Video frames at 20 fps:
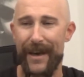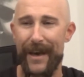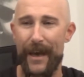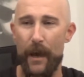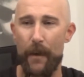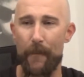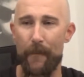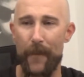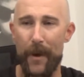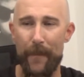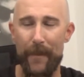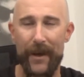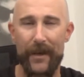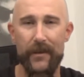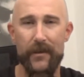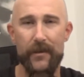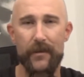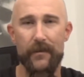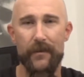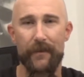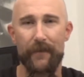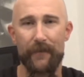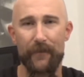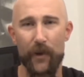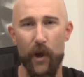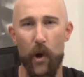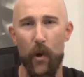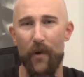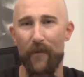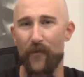It mimics the
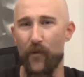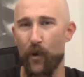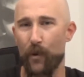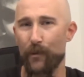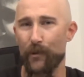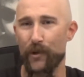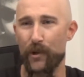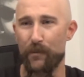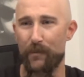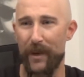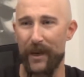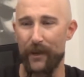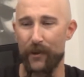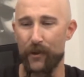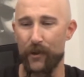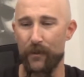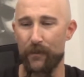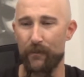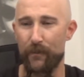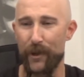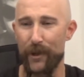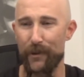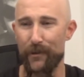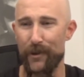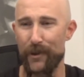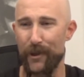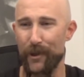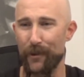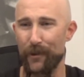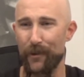flow of normal speech, but you
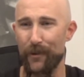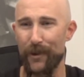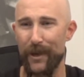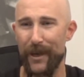still